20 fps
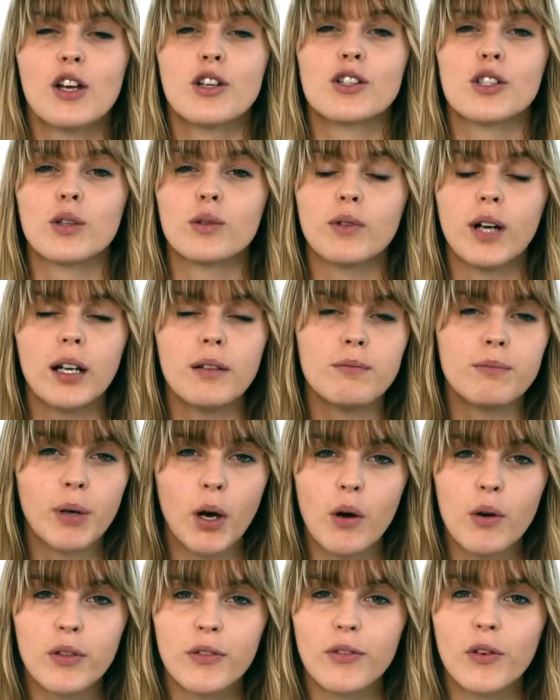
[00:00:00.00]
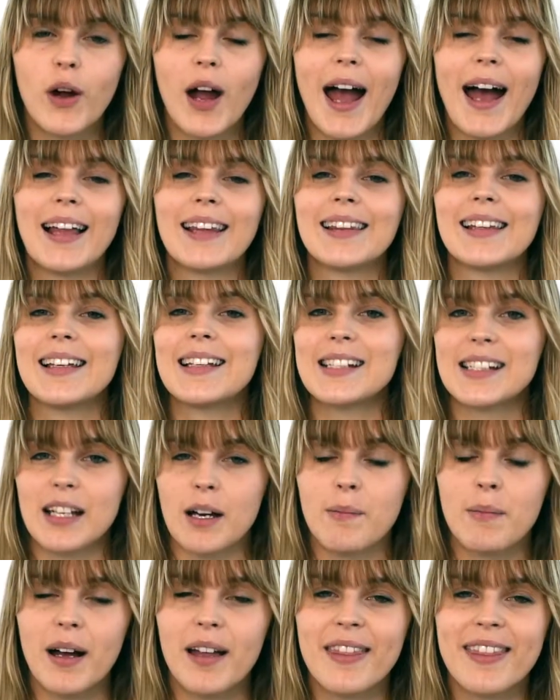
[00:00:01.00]
So run both for at least
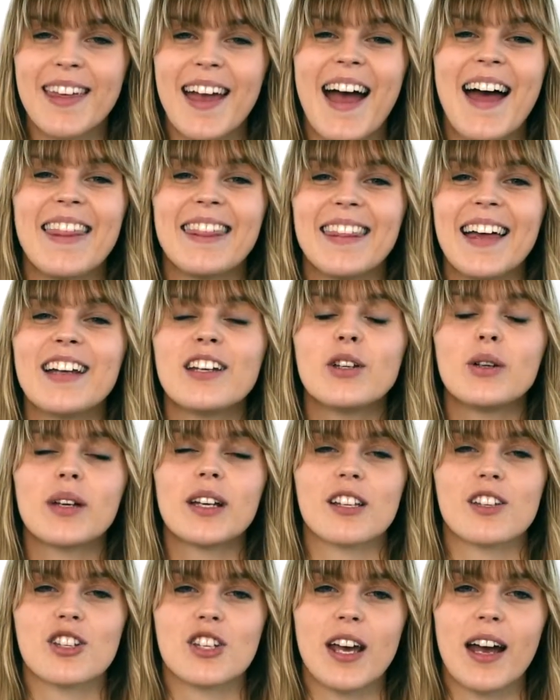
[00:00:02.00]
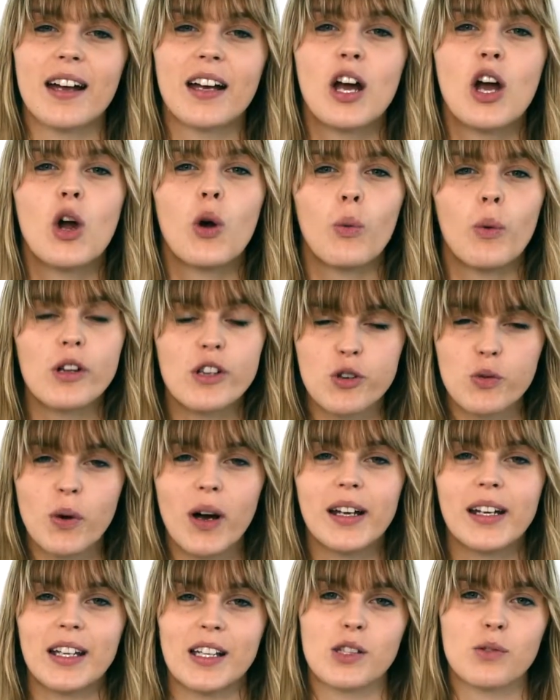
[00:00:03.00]
a month and then you can check which
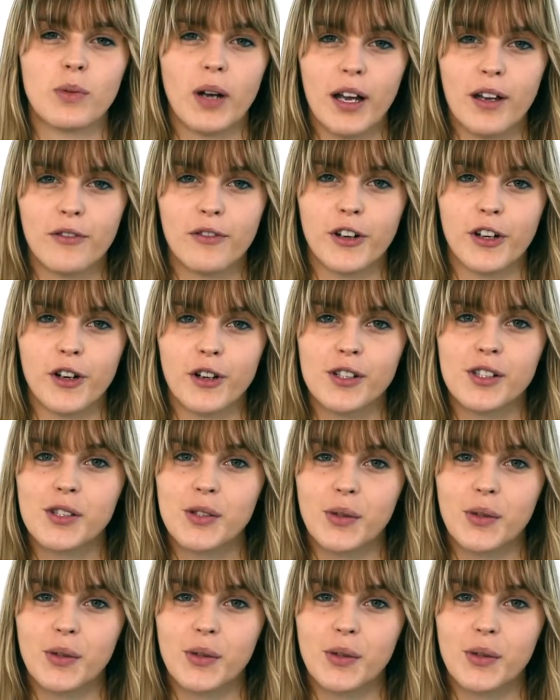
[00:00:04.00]
one is right for your